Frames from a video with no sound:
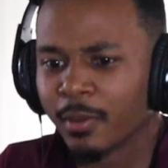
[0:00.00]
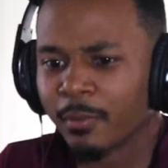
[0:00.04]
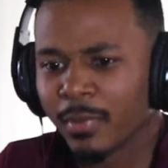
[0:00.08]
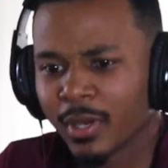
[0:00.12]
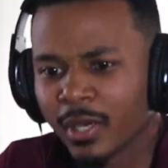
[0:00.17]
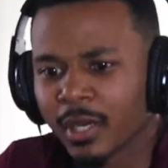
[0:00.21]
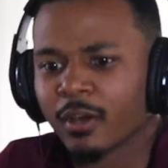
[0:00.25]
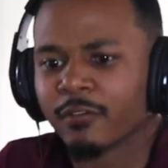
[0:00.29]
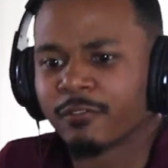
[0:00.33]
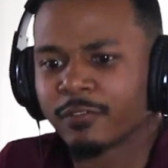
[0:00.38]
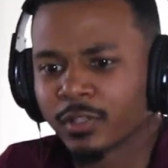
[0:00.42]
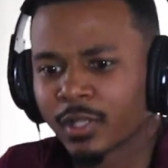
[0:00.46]

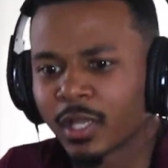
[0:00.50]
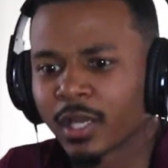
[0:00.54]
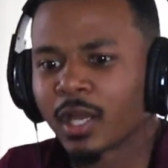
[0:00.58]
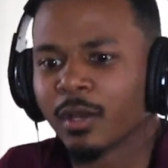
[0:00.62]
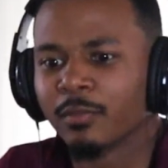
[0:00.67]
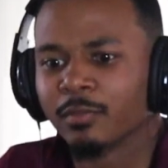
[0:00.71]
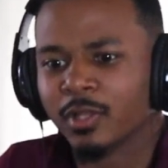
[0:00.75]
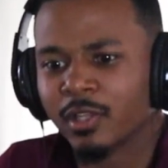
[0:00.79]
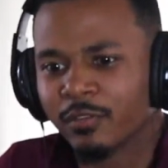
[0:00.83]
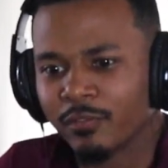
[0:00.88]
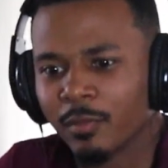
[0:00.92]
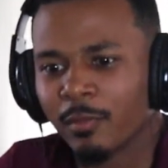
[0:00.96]
man, I feel like
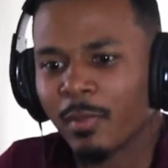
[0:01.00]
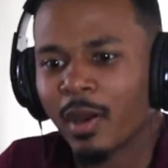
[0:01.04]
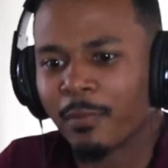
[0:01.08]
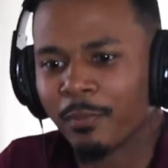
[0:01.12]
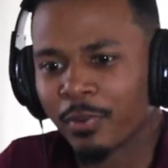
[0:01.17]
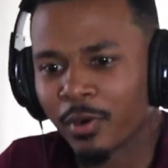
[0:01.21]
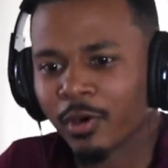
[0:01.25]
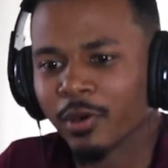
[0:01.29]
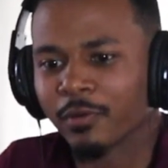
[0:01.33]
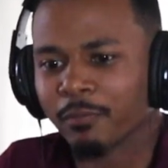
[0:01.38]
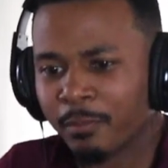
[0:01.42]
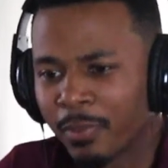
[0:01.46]
I'm living my
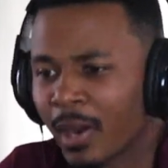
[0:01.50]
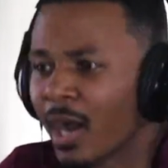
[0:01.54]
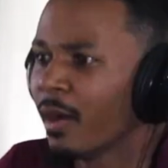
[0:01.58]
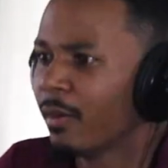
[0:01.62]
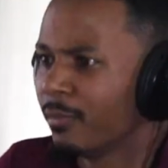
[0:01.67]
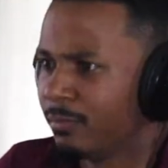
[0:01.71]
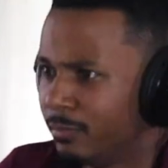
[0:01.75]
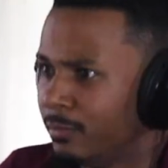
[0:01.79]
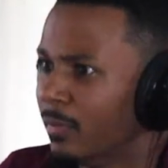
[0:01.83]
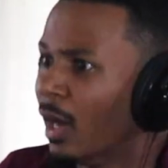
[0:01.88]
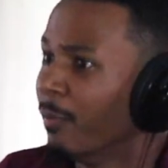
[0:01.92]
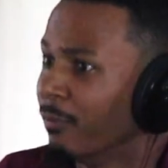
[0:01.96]
pur-
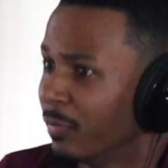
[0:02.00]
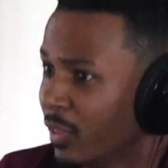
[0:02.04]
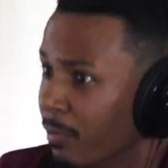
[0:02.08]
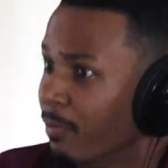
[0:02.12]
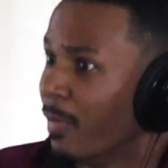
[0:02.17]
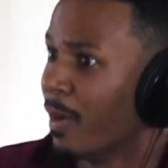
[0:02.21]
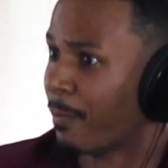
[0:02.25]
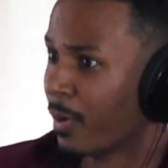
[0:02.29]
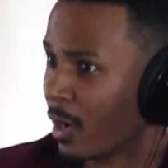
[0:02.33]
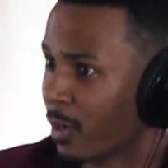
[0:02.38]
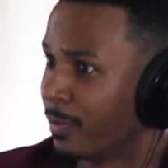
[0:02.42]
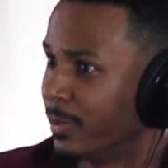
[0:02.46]
I'm living
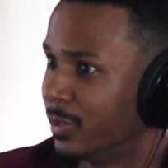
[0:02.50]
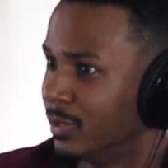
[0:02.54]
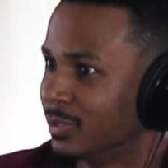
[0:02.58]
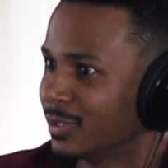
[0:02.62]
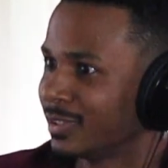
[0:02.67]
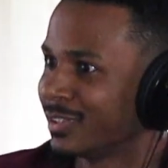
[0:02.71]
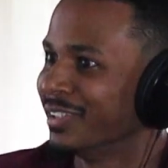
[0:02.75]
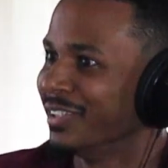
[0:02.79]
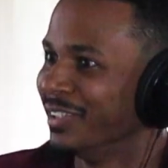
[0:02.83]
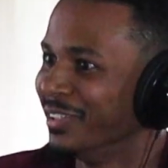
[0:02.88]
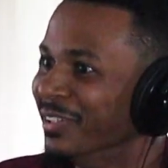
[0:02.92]
my purpose, mm-hmm.